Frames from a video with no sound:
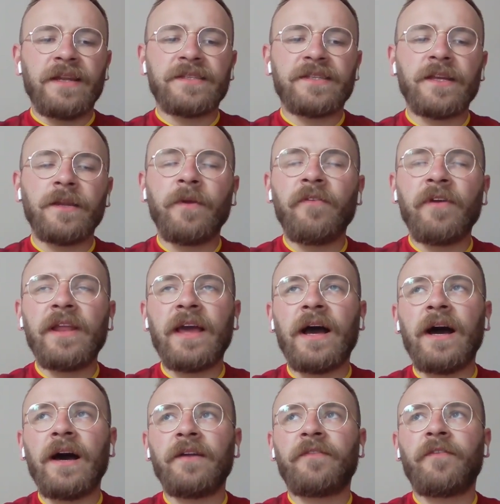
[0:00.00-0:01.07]
And it's going to be really
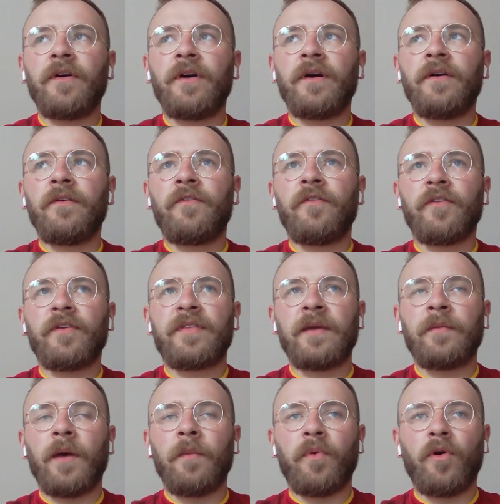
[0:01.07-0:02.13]
hard for a
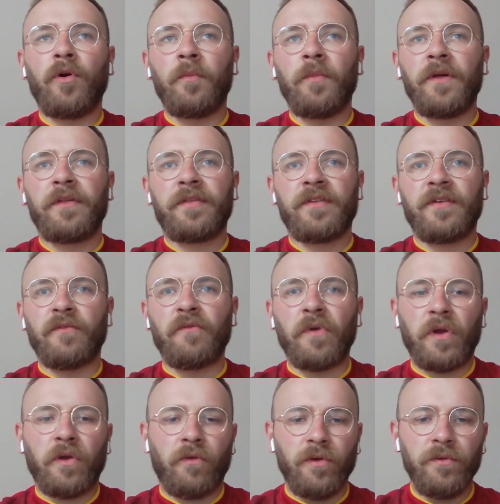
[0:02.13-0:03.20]
team like Bournemouth to
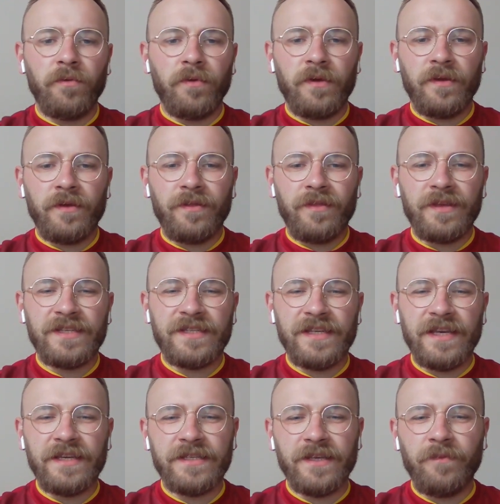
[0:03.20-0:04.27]
recruit this
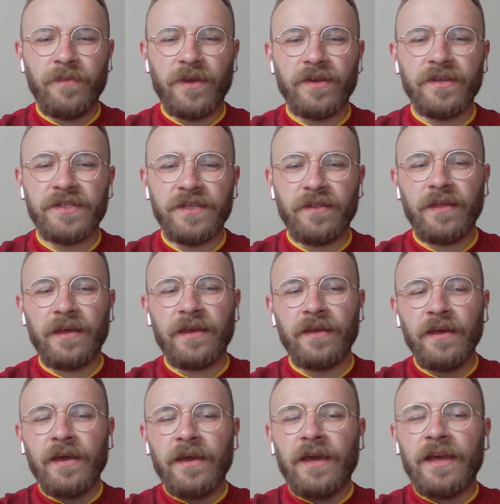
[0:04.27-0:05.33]
season, because you think
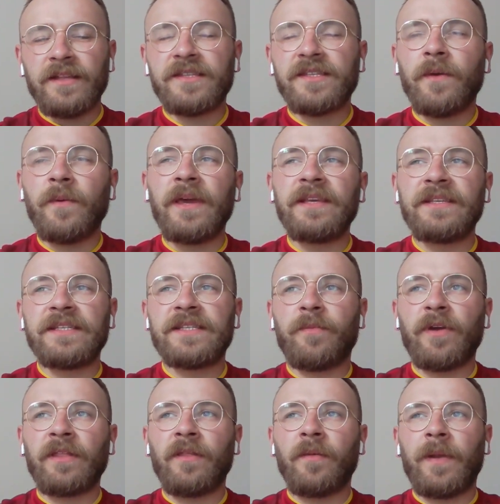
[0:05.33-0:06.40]
it's so easy to
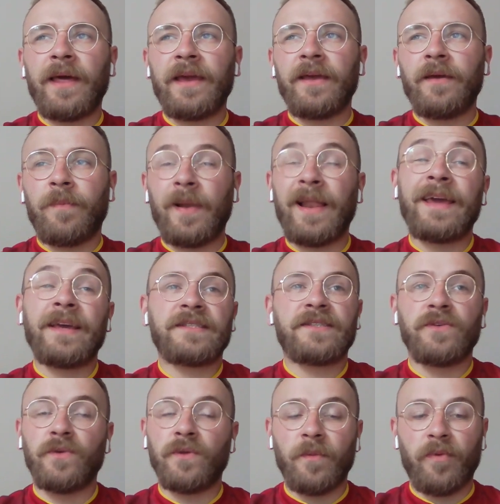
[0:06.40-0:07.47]
bring the players
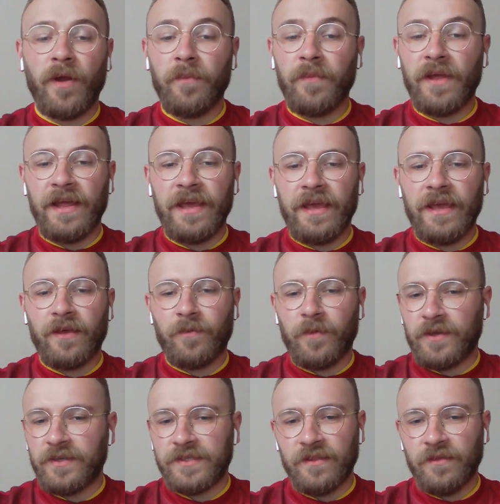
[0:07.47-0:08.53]
to the Premier League
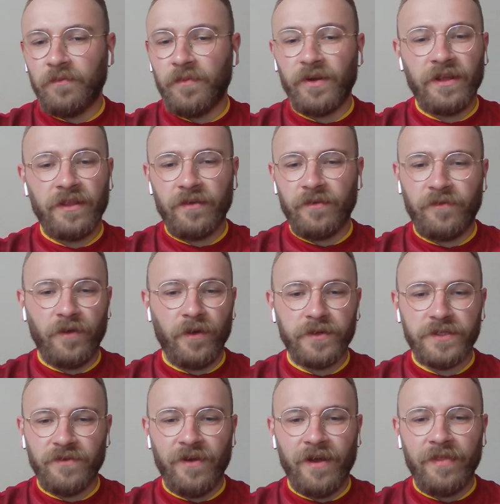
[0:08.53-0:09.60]
because of the money that
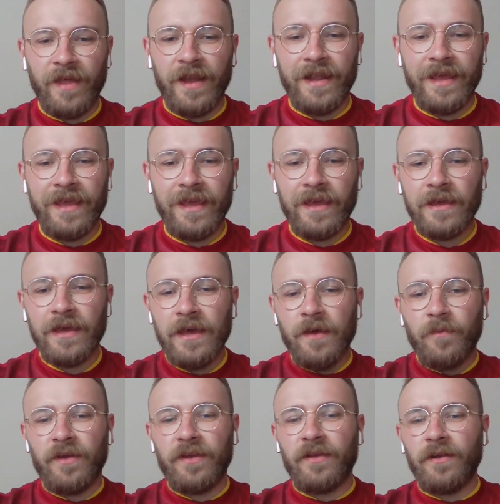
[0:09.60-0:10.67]
floats around that league.
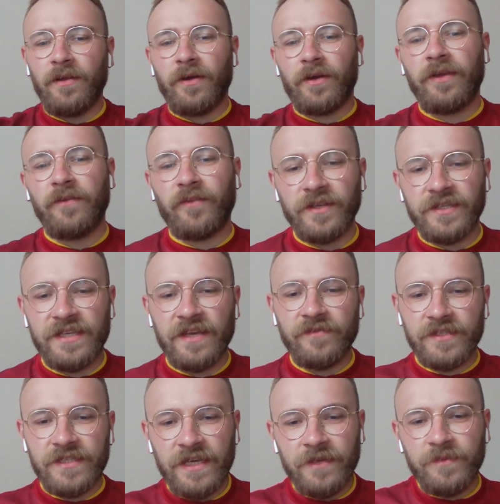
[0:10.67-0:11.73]
But you've got
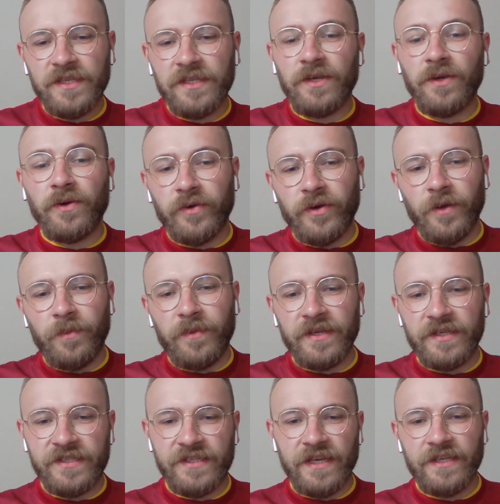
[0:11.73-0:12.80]
7 teams in Europe
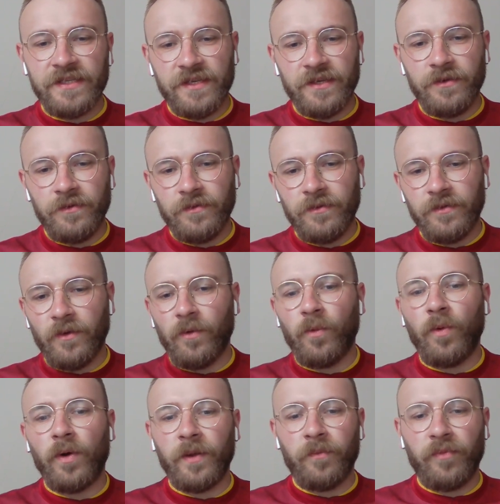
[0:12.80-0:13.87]
this season that will
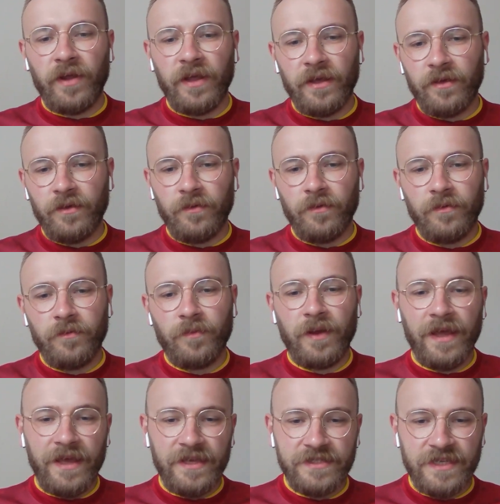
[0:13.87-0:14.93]
want to bring
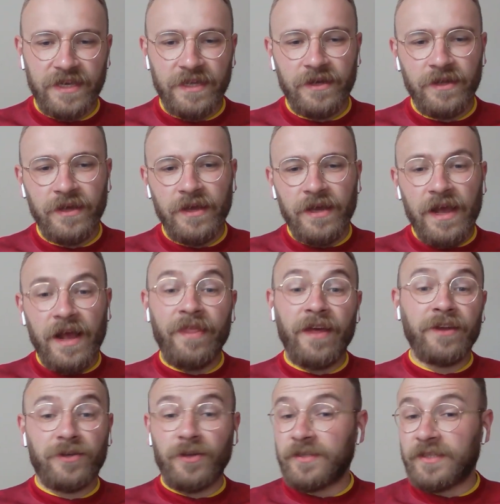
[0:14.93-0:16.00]
players in, and
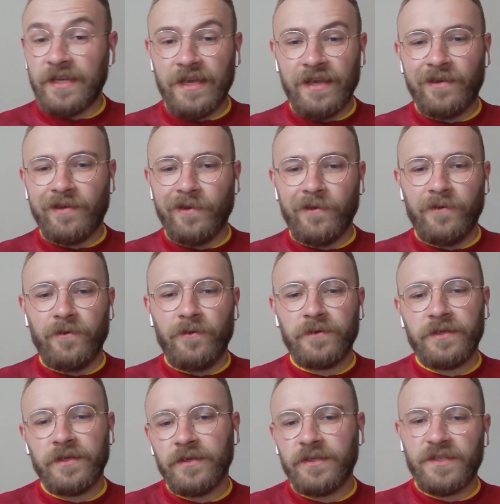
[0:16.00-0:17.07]
that doesn't
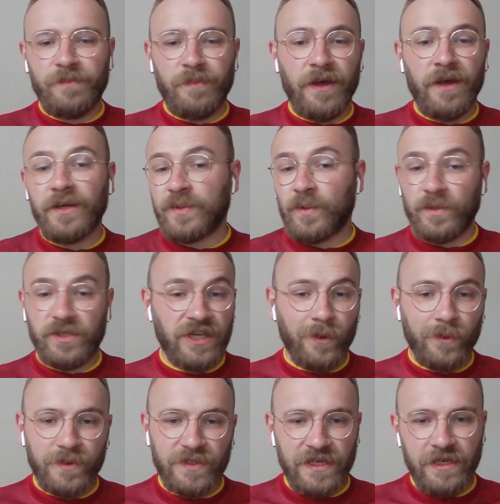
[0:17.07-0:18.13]
include Spurs or
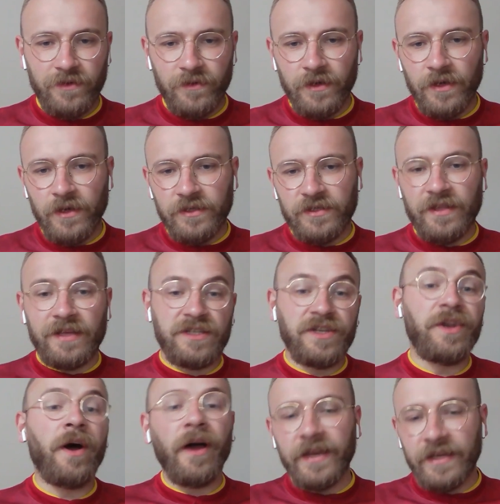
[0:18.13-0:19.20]
Chelsea. So that's
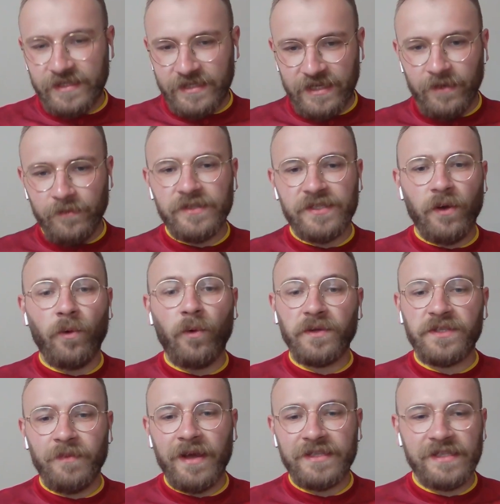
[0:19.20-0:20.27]
9 teams that
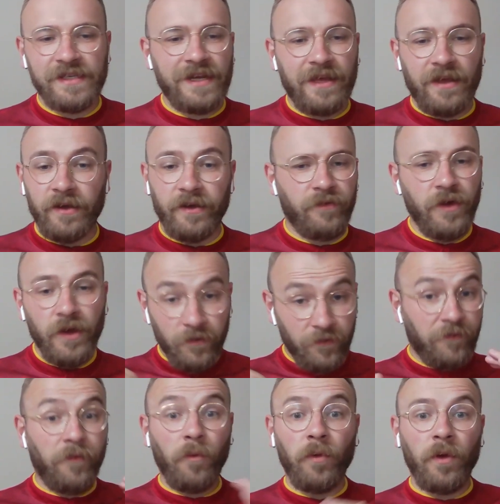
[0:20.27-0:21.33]
automatically kind of
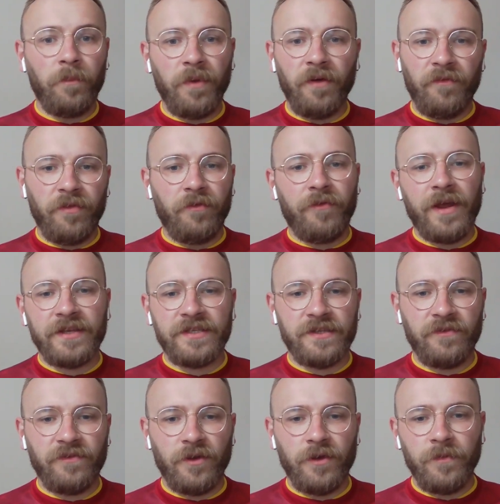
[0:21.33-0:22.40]
fall above the rest
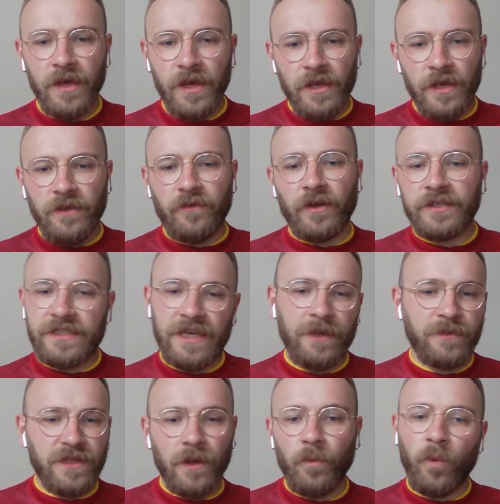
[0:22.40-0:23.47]
of them. You've got
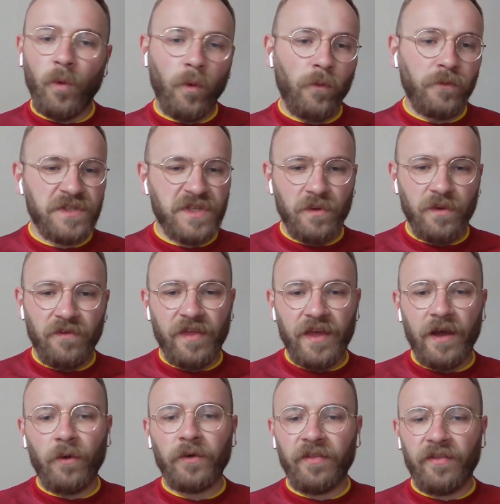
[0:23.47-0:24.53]
teams like Wolves, who, if they
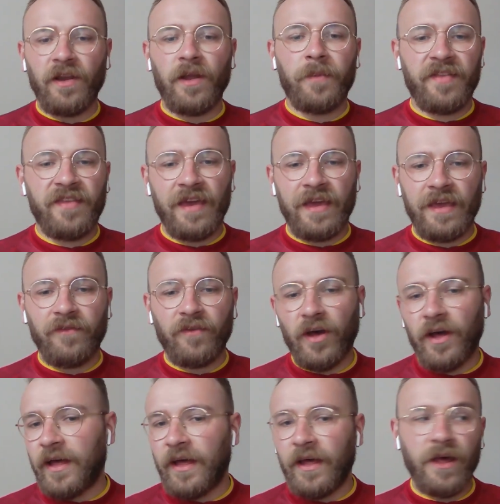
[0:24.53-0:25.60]
hold on to Lopetegui, you've
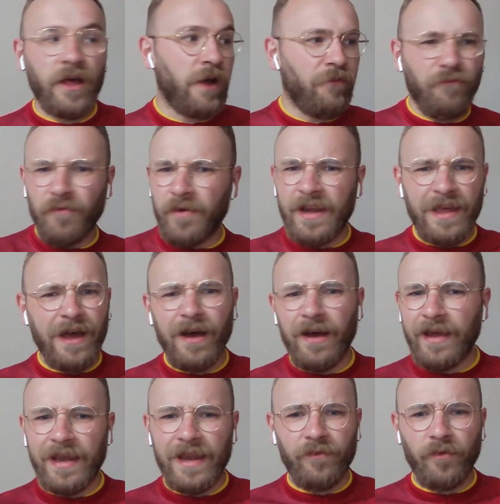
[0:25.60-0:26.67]
got a really
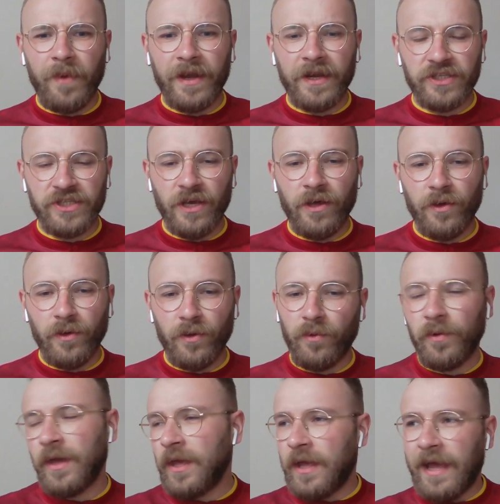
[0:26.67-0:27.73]
high-level manager
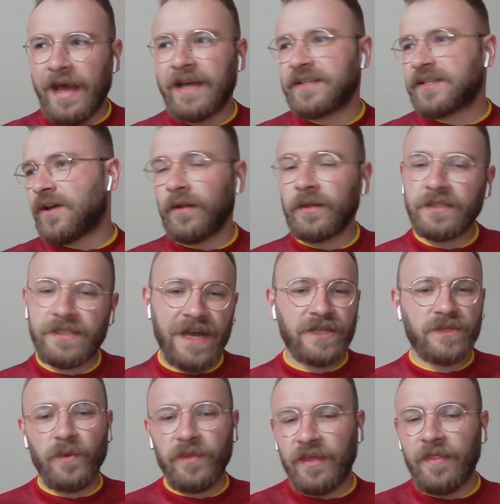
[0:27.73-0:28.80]
who has
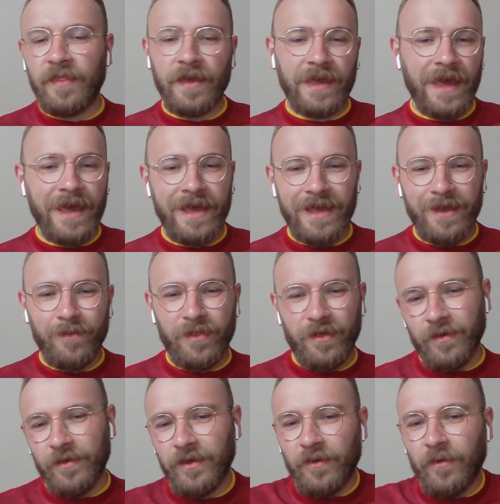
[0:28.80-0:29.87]
contacts within the game
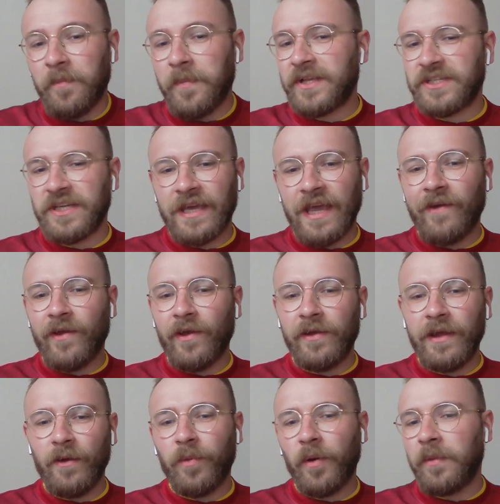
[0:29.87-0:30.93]
that you imagine Gary
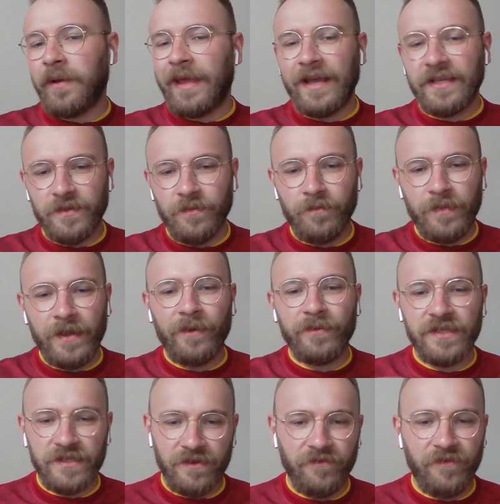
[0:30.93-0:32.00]
O'Neill probably hasn't been able
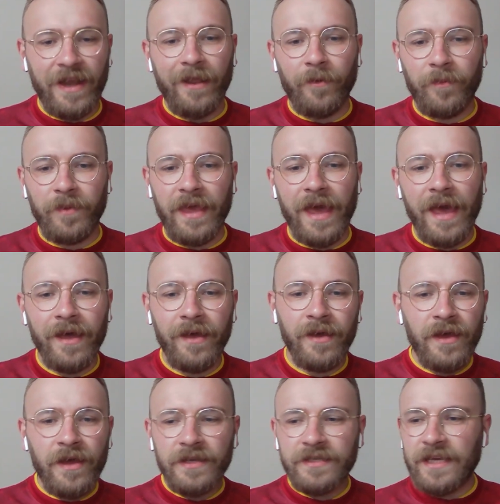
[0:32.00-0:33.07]
to develop yet.
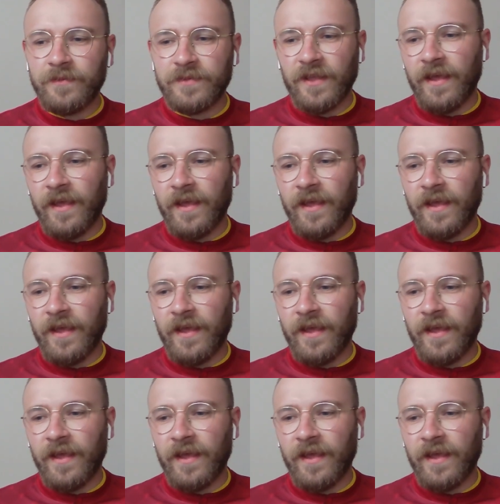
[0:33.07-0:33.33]
Teams